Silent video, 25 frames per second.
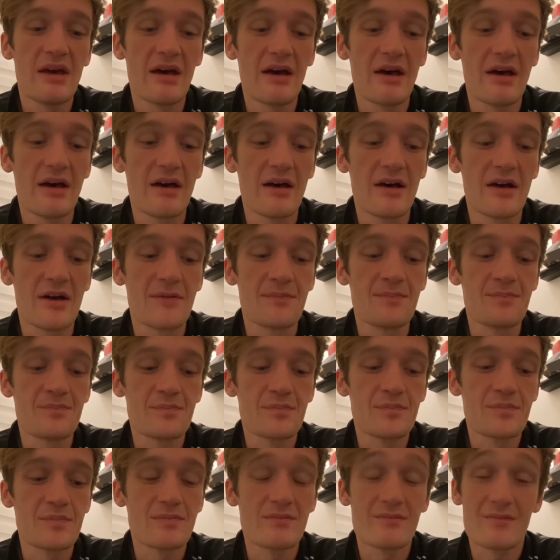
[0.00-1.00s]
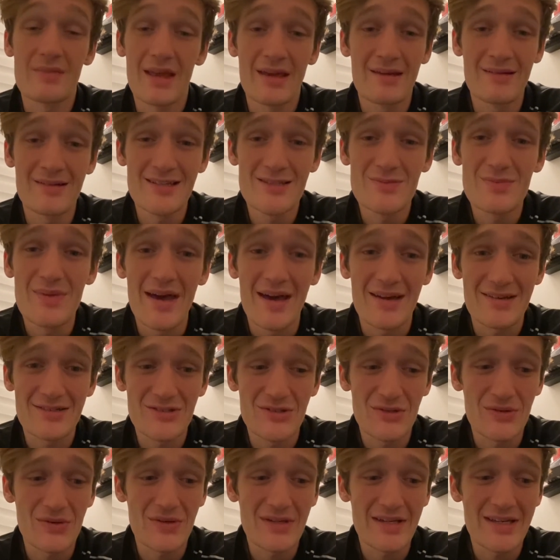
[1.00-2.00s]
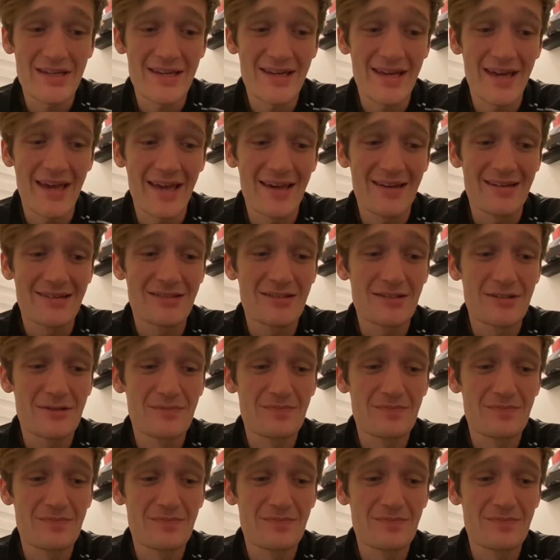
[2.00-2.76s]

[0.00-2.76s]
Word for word: um, and his backstory, and